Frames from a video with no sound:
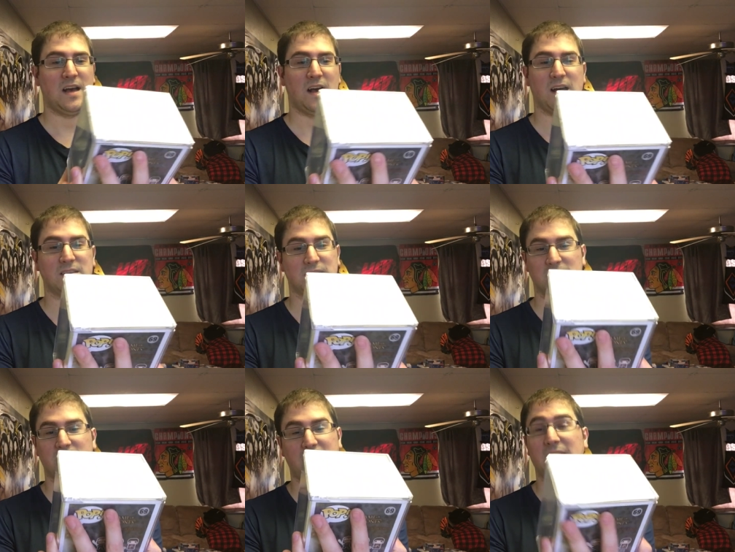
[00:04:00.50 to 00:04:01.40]
Uh, this is
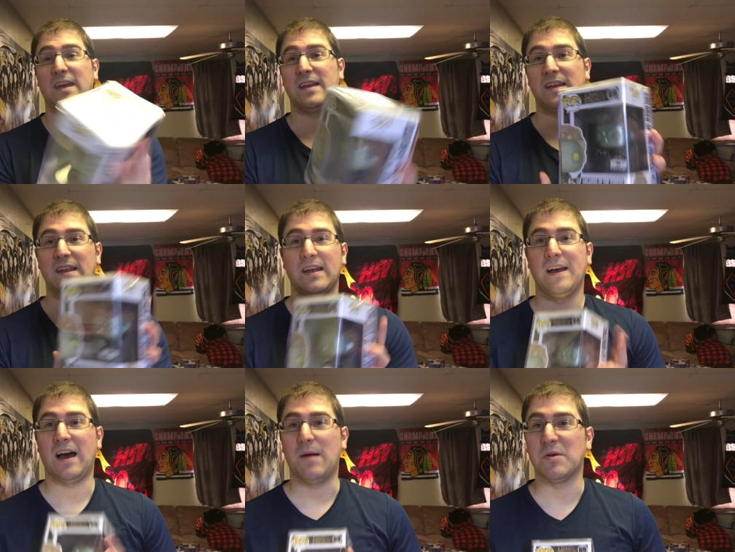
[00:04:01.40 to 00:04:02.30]
a great hit.
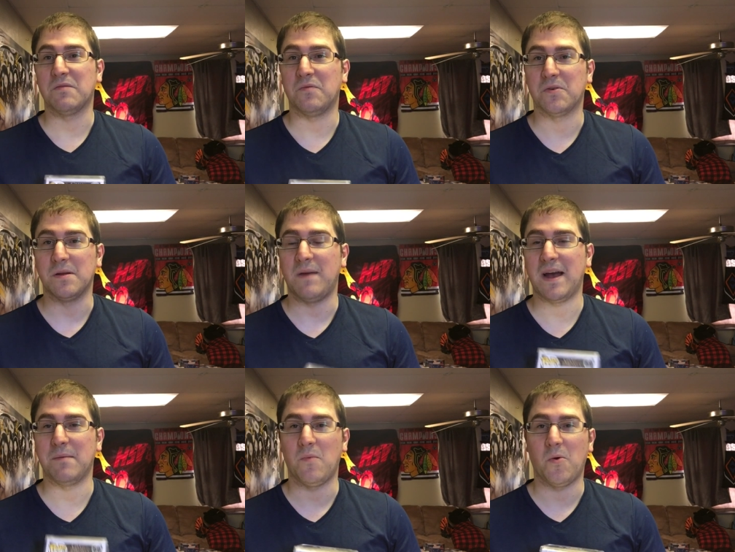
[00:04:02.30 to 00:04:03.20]
I'm looking forward to
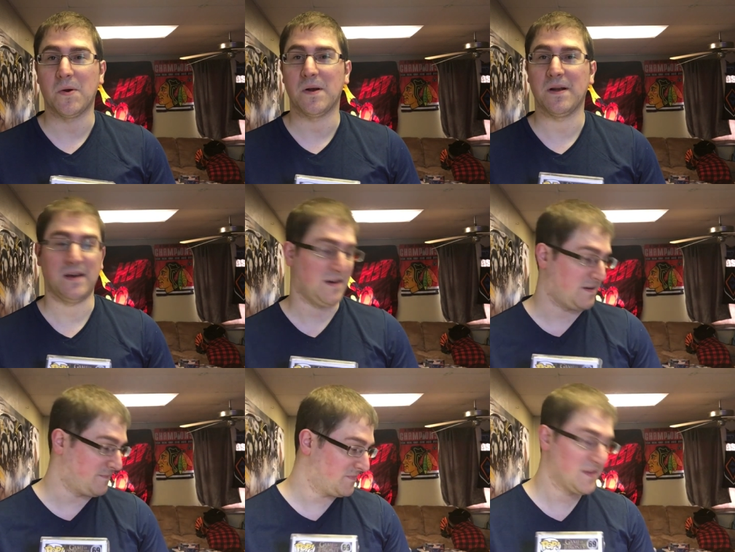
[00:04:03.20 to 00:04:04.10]
buying more.
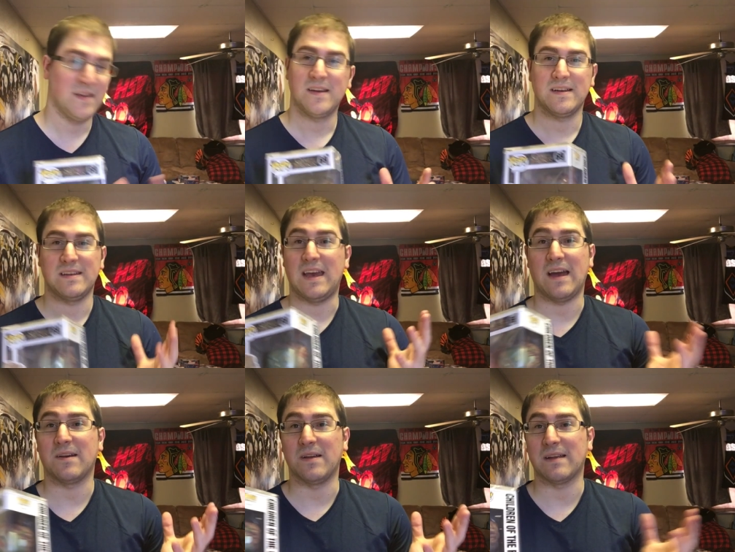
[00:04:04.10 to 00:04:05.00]
Um,
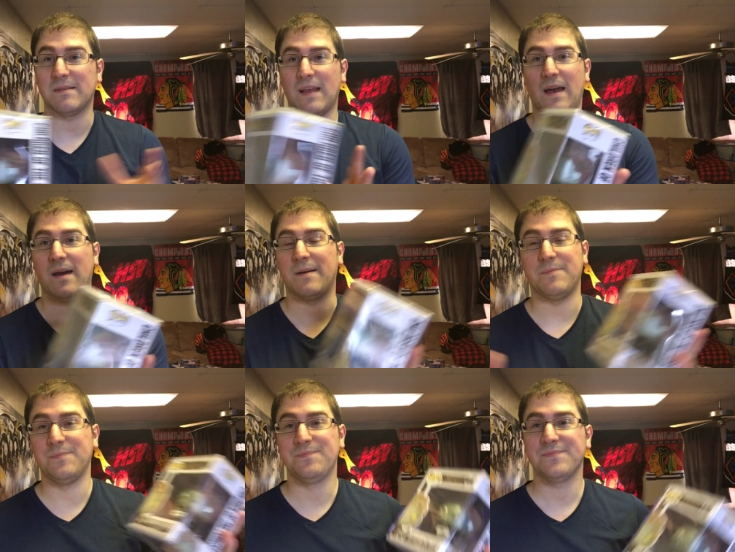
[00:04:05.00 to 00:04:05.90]
yeah, I,
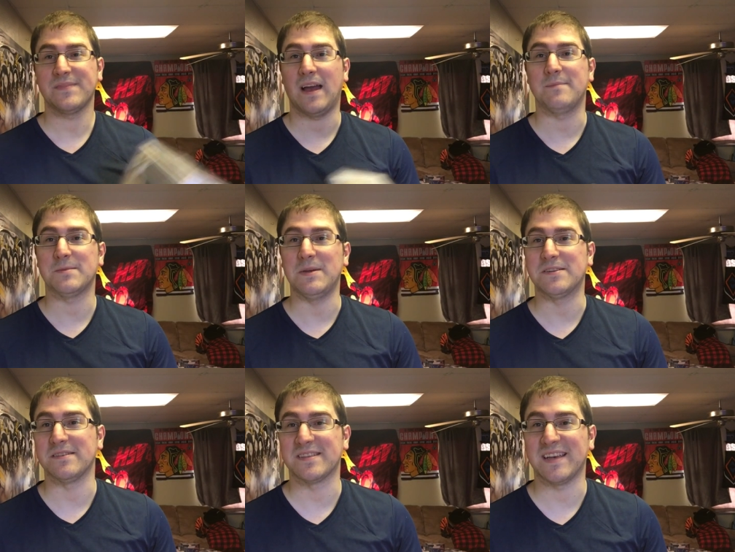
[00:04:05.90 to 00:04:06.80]
am uh,
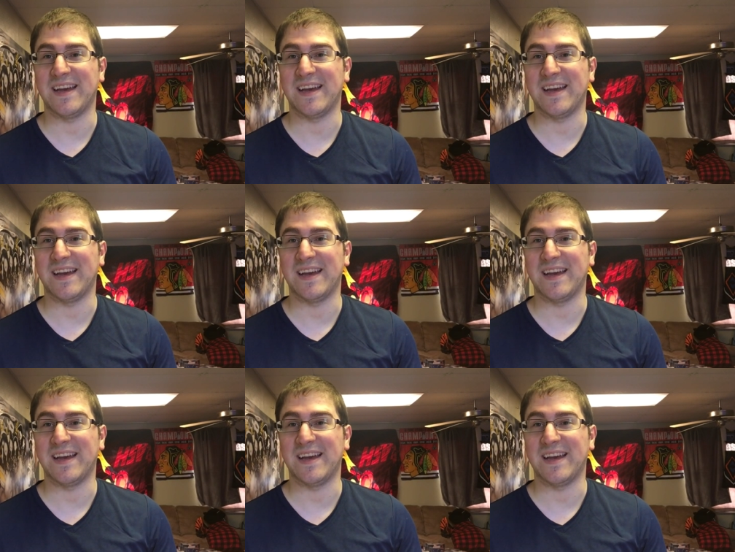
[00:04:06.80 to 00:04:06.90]
speechless.